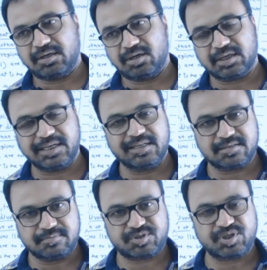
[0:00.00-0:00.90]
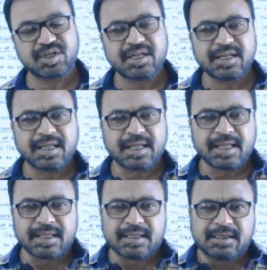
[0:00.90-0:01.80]
organisms.
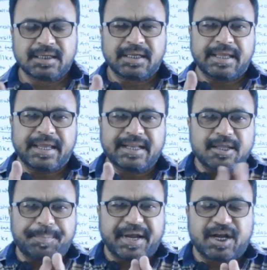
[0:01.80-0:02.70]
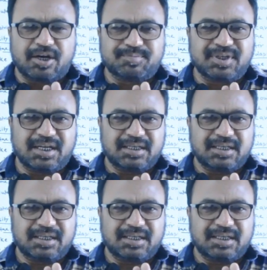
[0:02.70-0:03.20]
In the period of the